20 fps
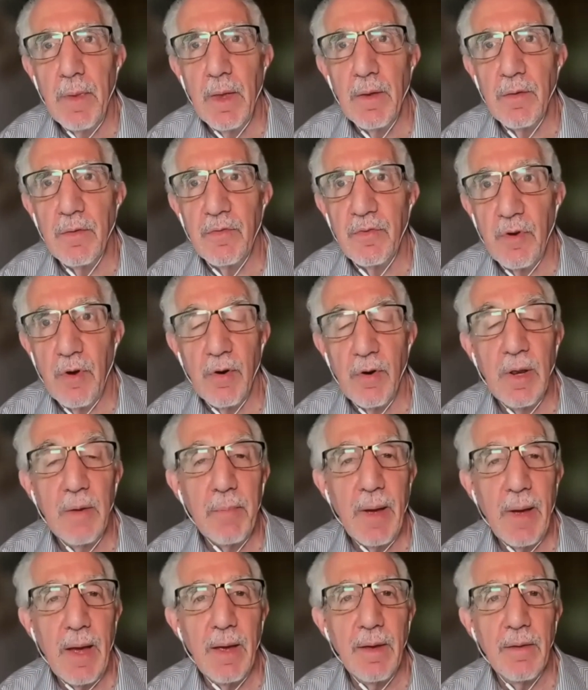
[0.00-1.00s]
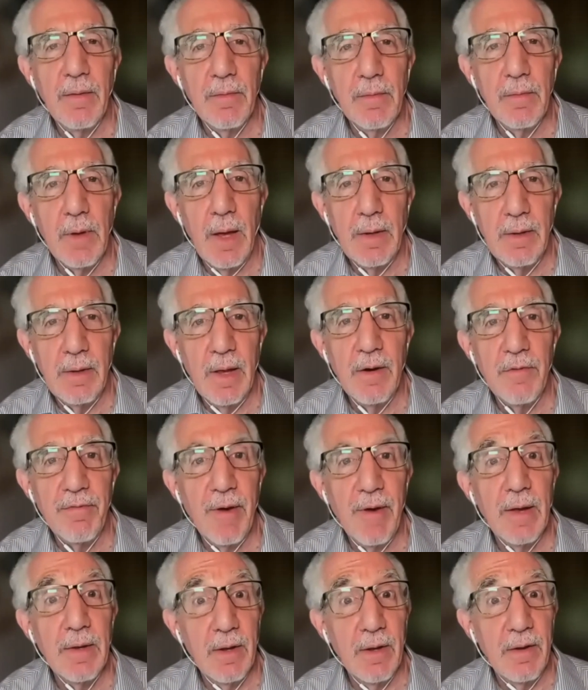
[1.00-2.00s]
starting by
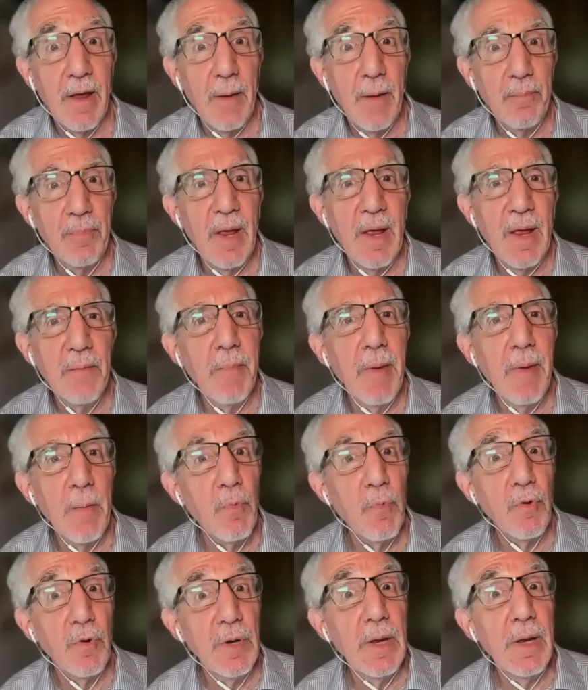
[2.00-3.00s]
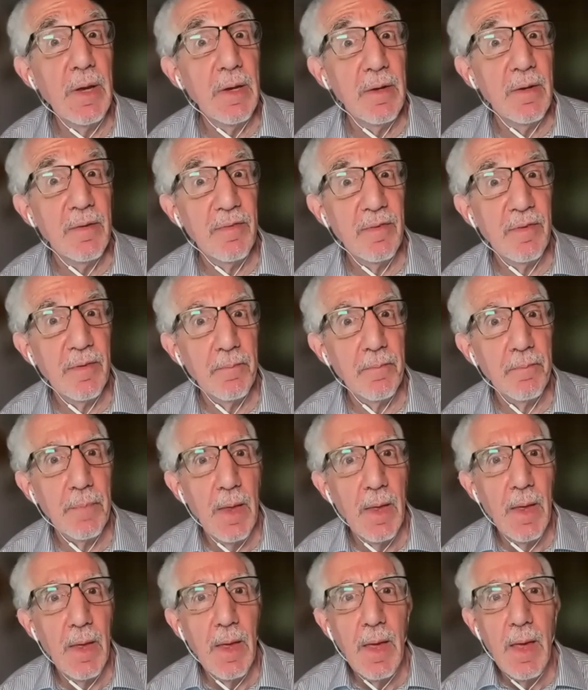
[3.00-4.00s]
identifying the top 10 member
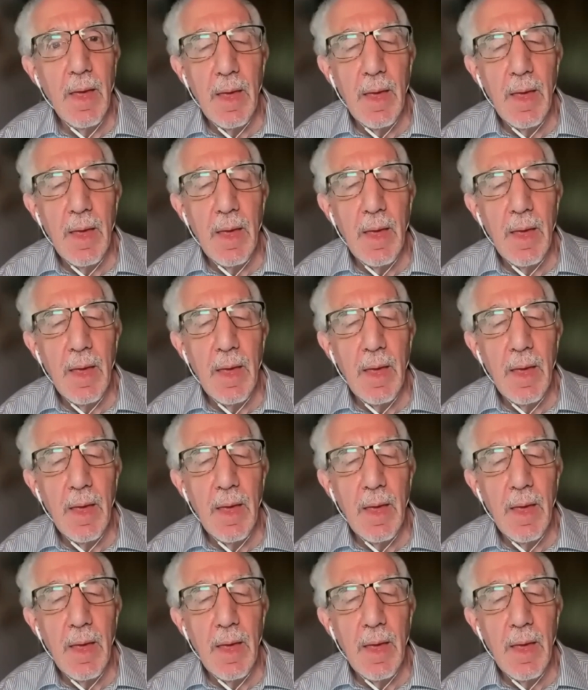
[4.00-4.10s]
needs.